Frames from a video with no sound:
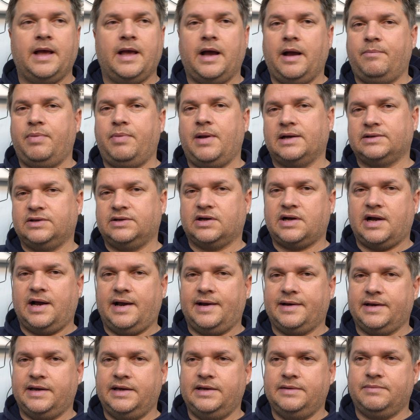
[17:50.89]
I plug the
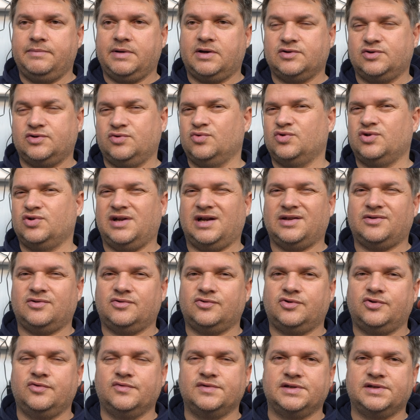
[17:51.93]
car in, because usually I
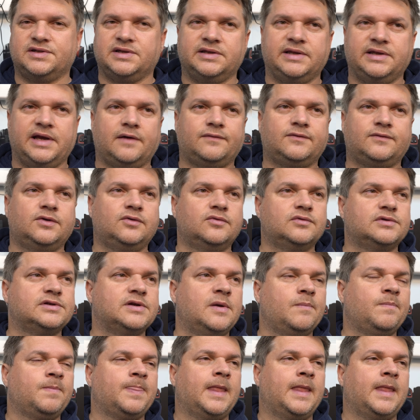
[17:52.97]
don't use it in the afternoons.